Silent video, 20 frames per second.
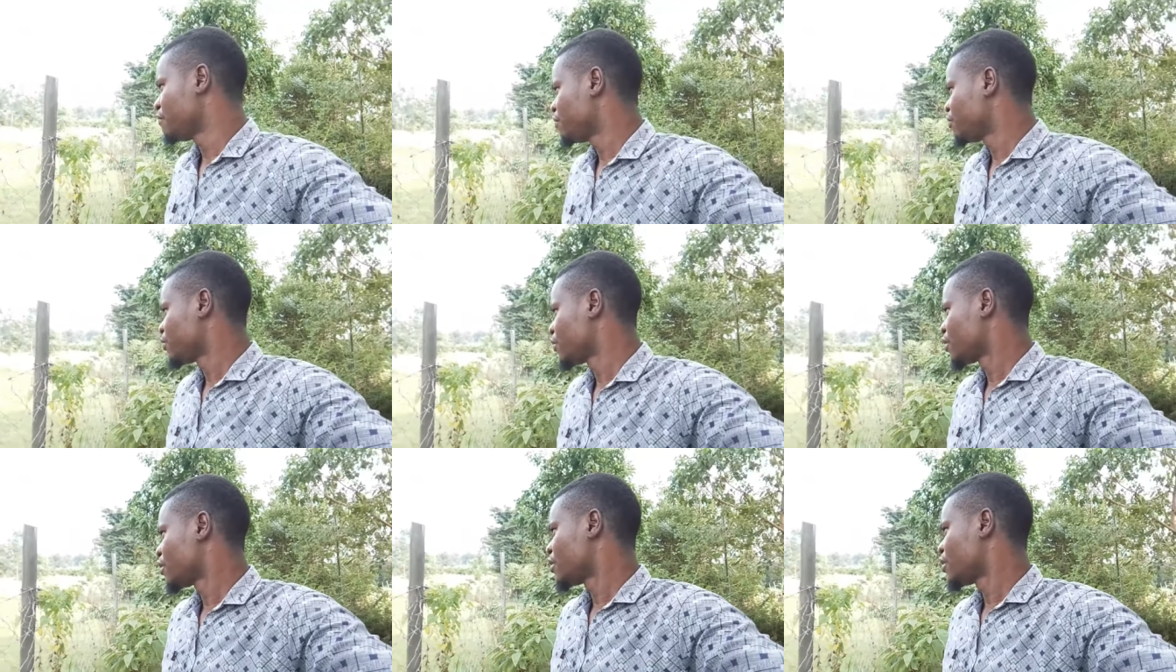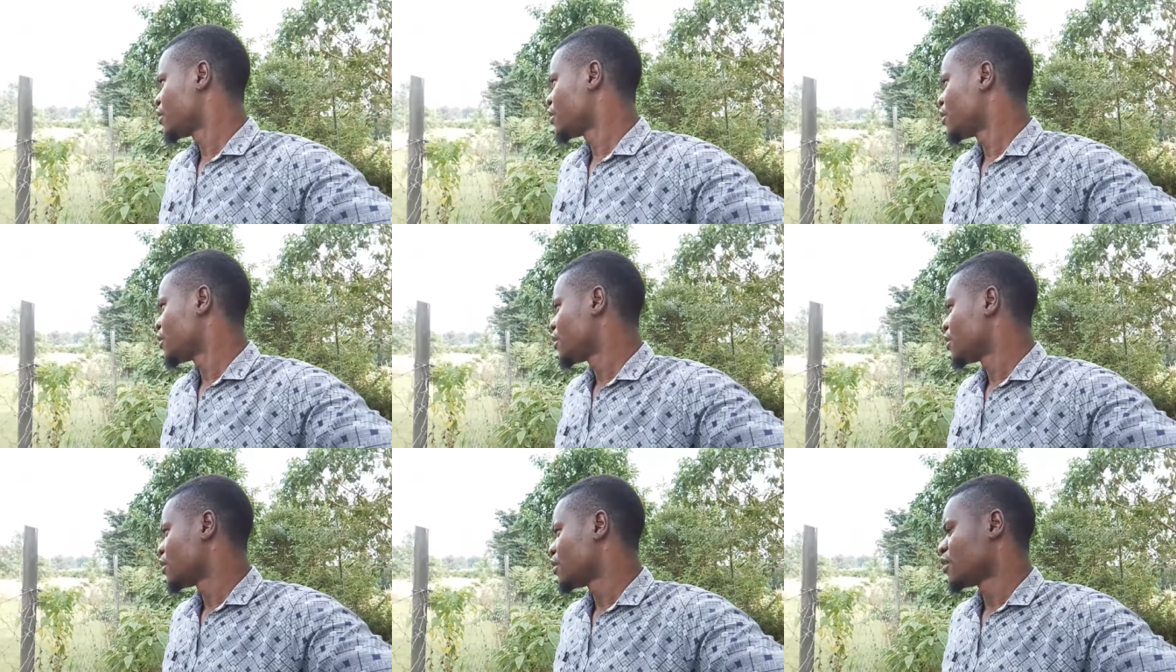to look
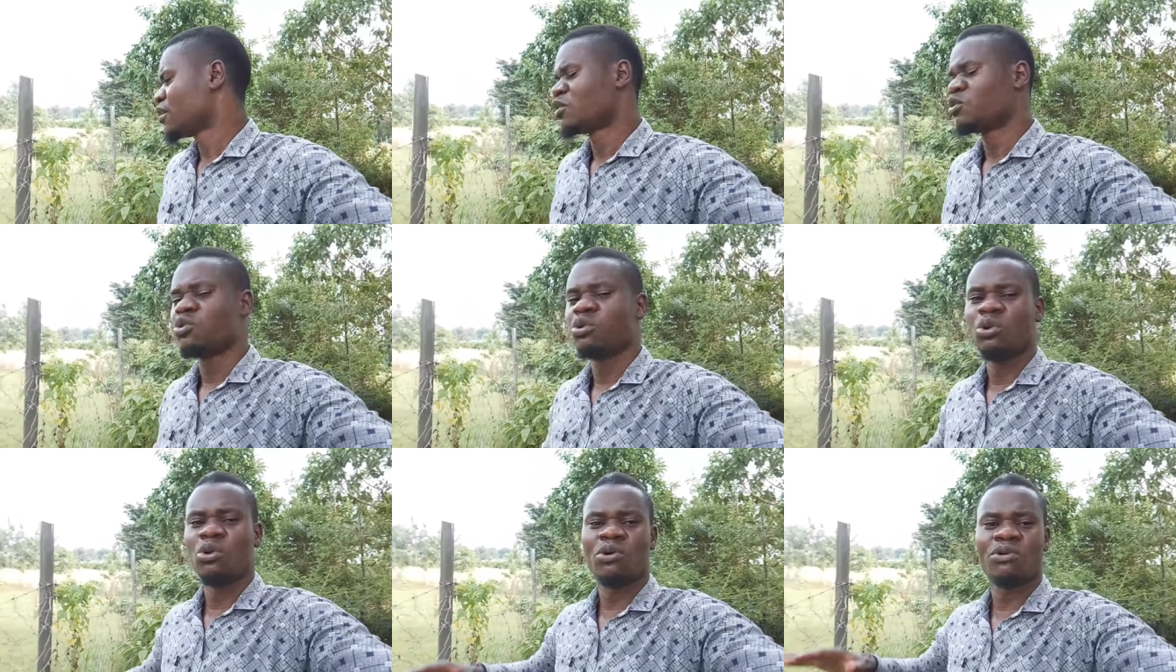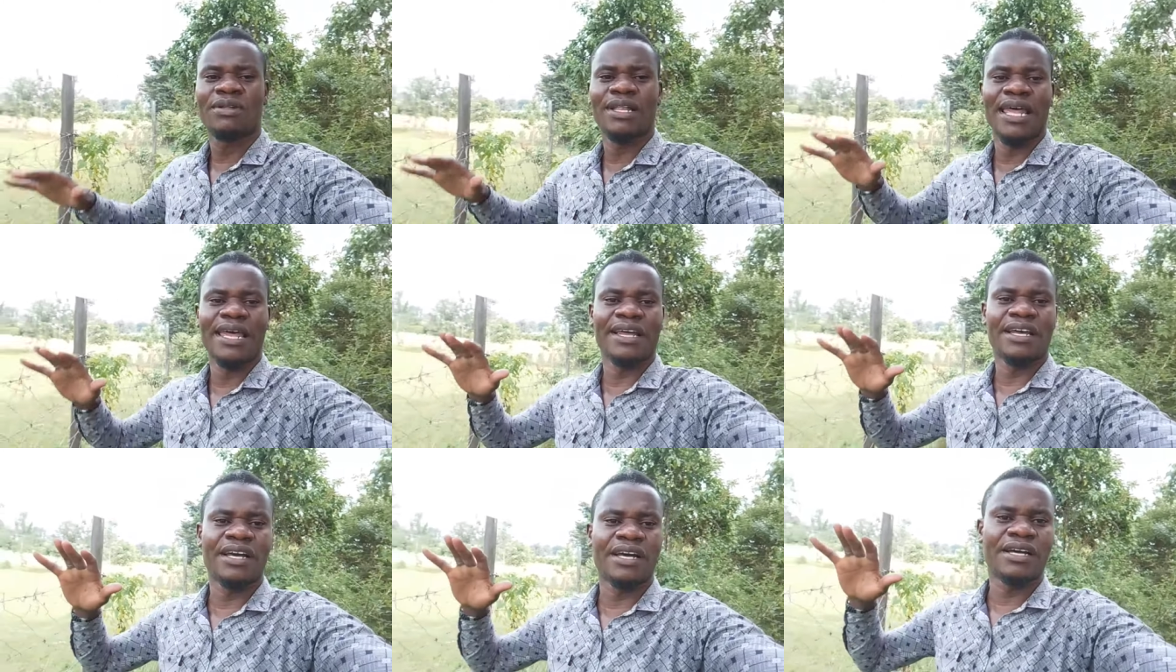like it is
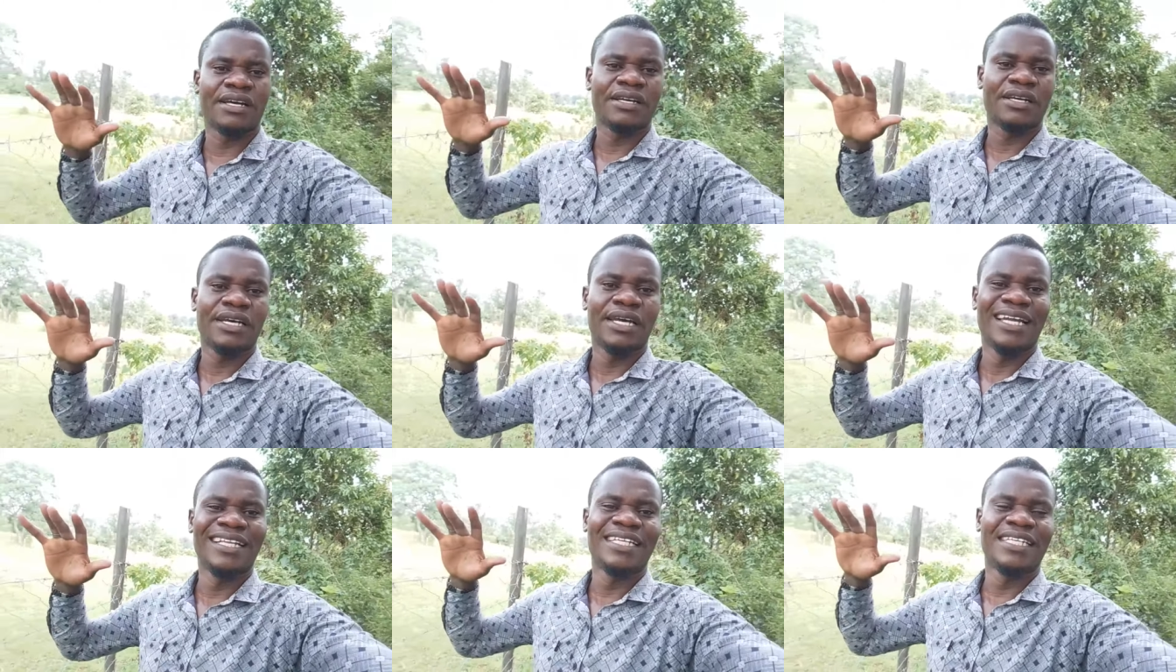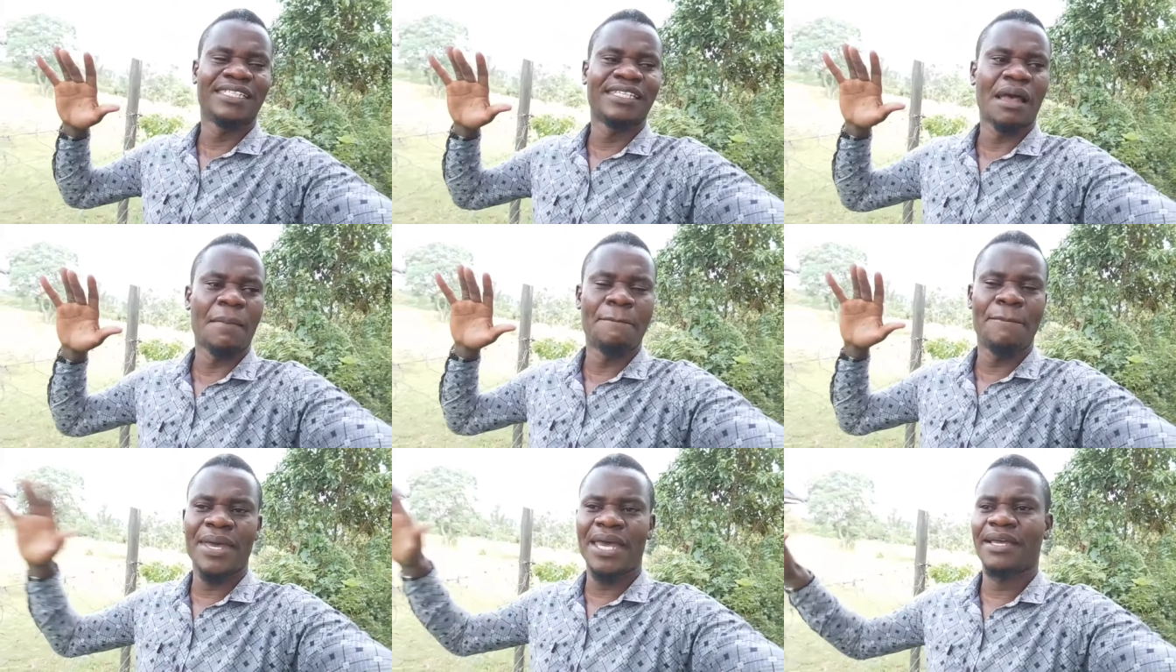a begging
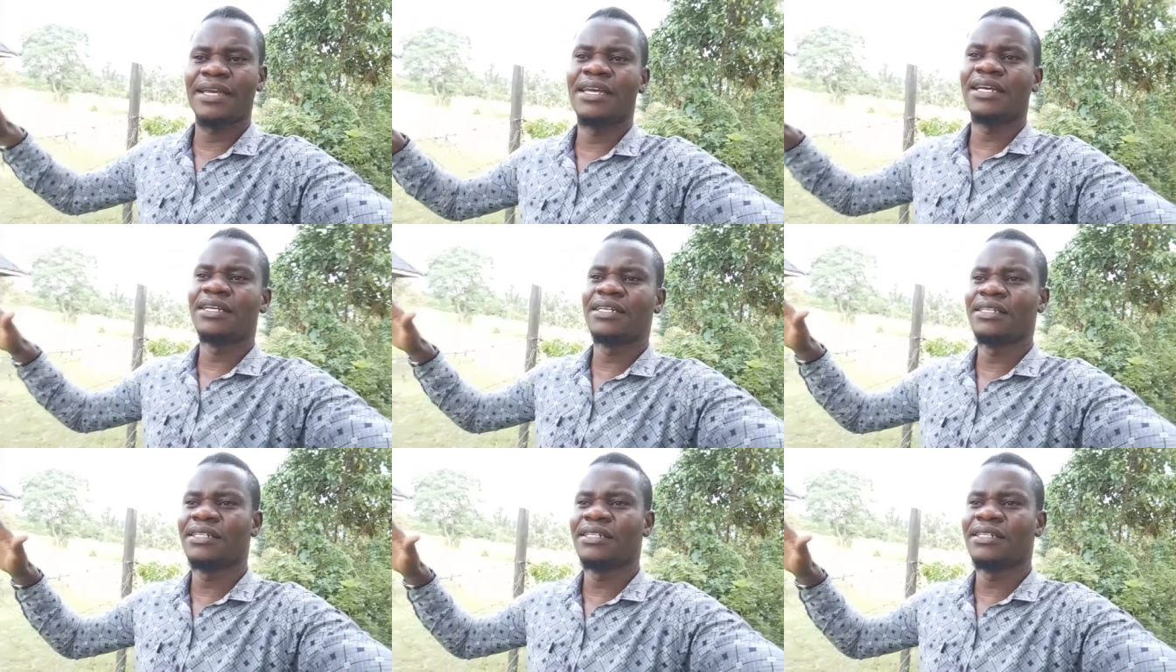street